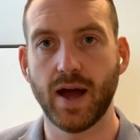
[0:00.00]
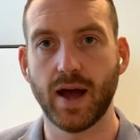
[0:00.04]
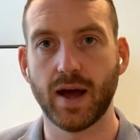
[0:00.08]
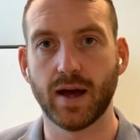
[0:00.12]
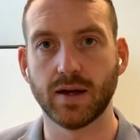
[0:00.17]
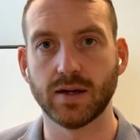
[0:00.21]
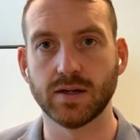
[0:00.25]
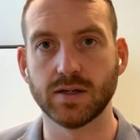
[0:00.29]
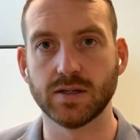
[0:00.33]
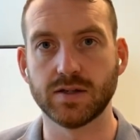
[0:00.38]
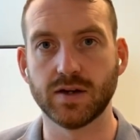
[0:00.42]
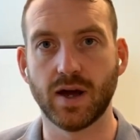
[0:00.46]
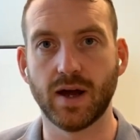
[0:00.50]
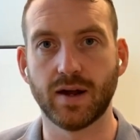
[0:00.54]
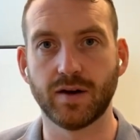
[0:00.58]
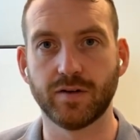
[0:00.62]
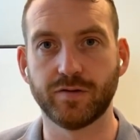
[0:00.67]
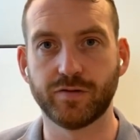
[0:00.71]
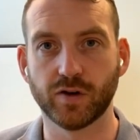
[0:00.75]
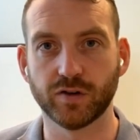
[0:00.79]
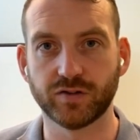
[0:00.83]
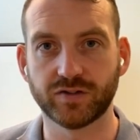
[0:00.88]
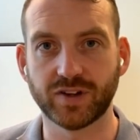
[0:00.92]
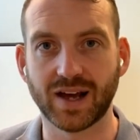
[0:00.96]

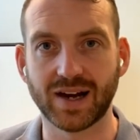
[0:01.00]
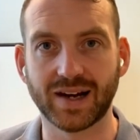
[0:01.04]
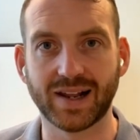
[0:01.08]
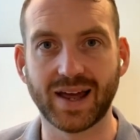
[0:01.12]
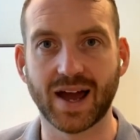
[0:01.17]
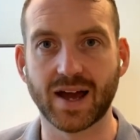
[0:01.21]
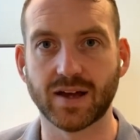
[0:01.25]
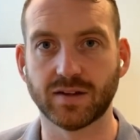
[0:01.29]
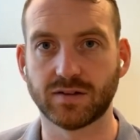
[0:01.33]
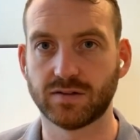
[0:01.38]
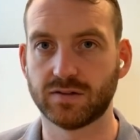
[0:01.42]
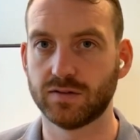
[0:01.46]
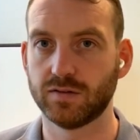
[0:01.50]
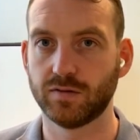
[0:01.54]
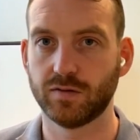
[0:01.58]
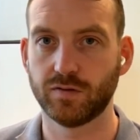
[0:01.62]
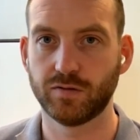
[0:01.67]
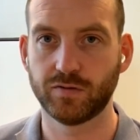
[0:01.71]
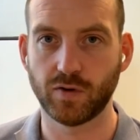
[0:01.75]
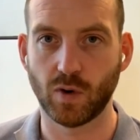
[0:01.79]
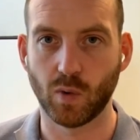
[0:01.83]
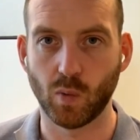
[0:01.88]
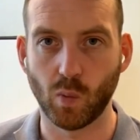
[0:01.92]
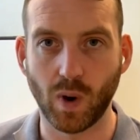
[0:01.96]
and fossil gas
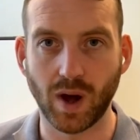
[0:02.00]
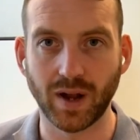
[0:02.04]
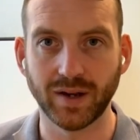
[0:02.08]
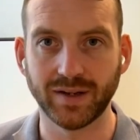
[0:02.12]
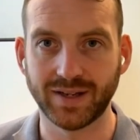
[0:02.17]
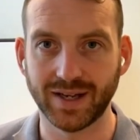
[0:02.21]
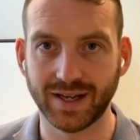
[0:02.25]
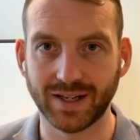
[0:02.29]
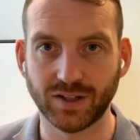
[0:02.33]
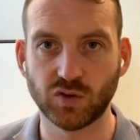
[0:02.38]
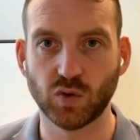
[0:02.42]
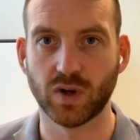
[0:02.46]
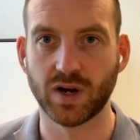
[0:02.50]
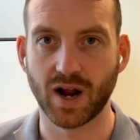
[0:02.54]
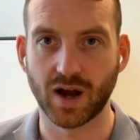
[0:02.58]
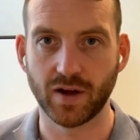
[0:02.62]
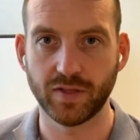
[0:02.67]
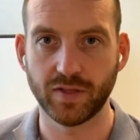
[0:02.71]
from one day to